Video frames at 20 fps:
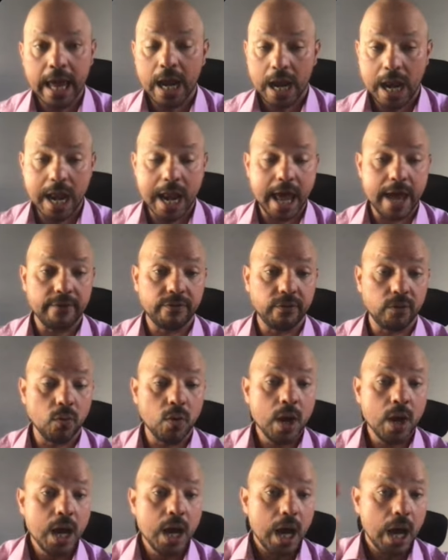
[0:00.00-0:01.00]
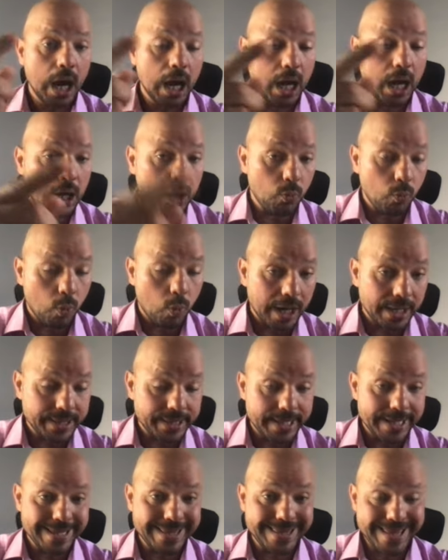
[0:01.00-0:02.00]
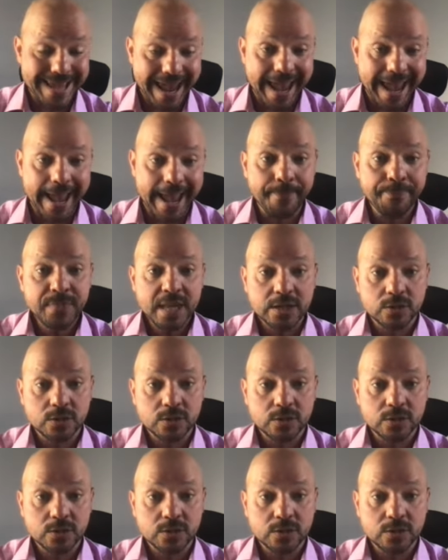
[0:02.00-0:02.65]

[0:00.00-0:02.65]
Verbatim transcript: level 1 in there. So